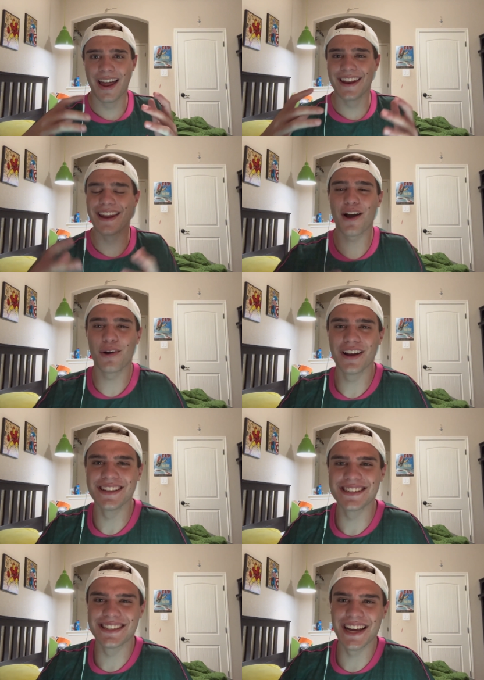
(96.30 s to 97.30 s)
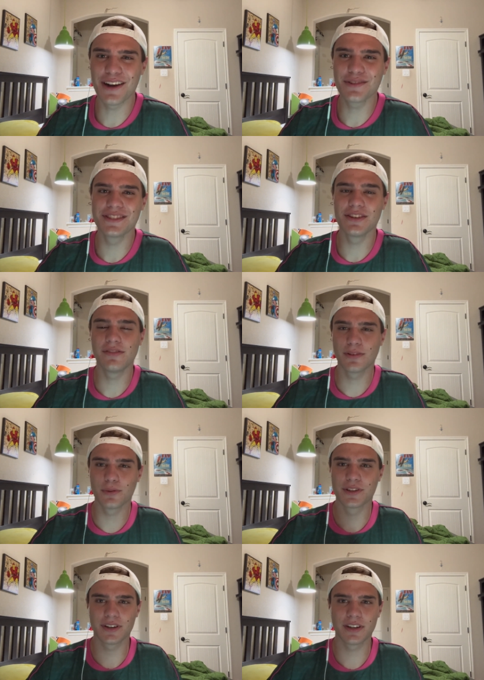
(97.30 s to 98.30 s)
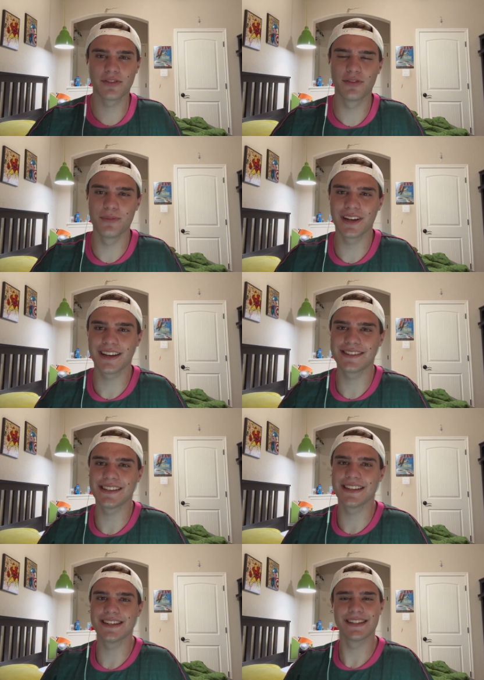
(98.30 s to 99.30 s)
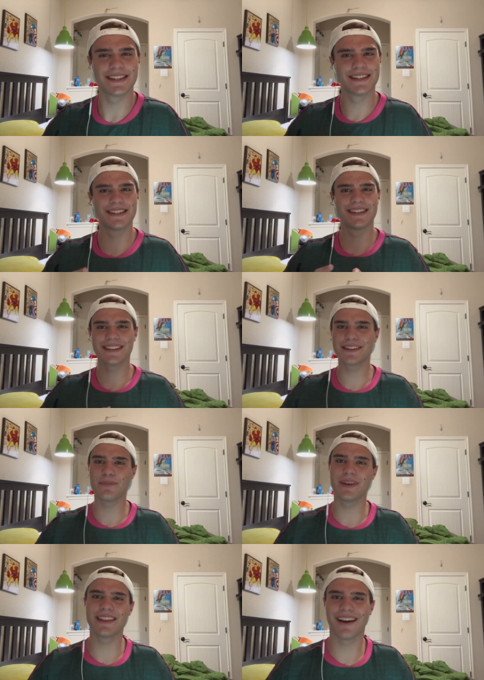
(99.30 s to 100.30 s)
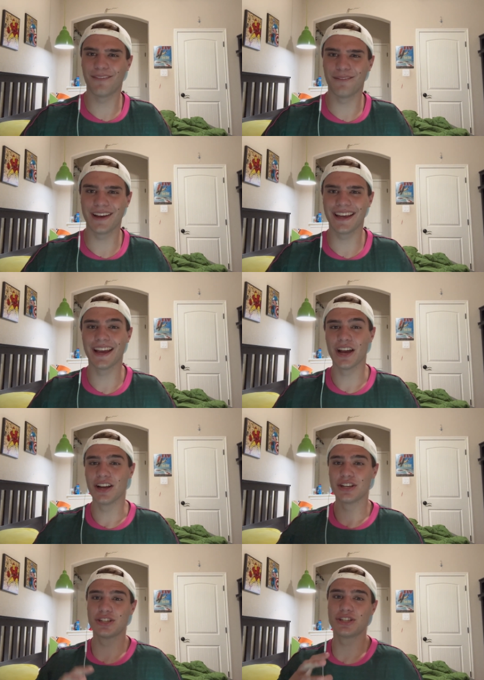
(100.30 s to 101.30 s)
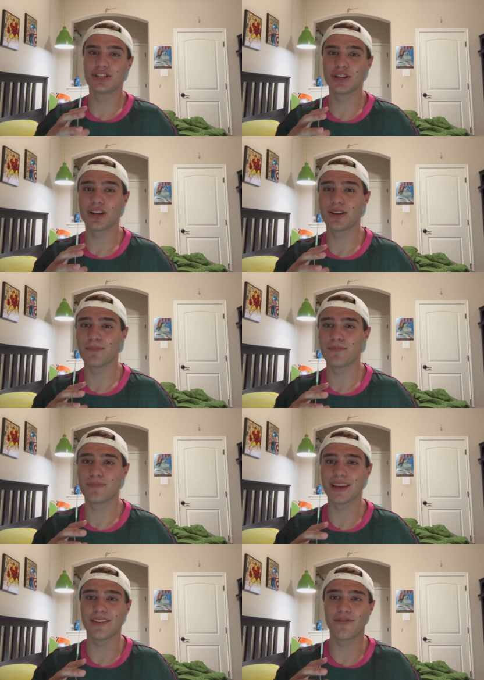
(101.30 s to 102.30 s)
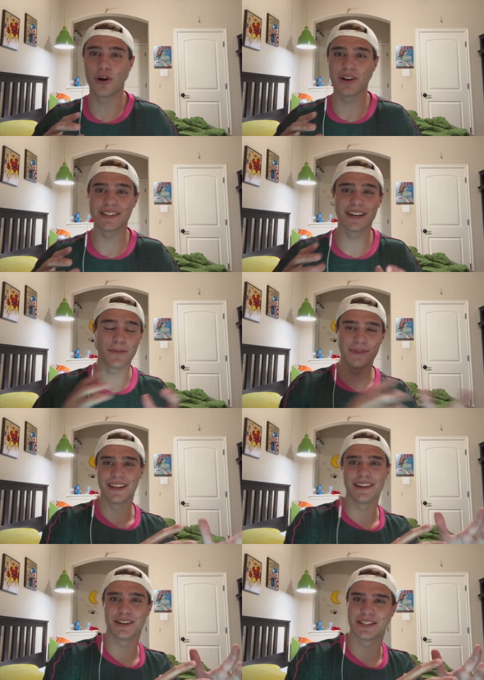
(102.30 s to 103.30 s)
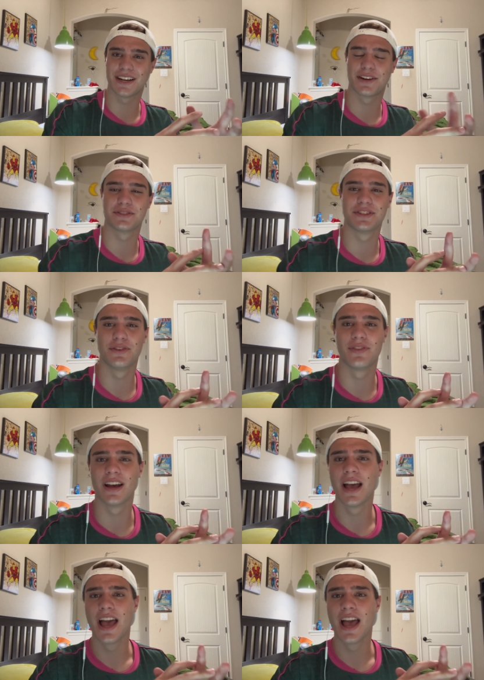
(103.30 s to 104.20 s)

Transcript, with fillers: Now, Thiago Silva returning to Fluminense doesn't mean that we should be focusing completely on Thiago Silva.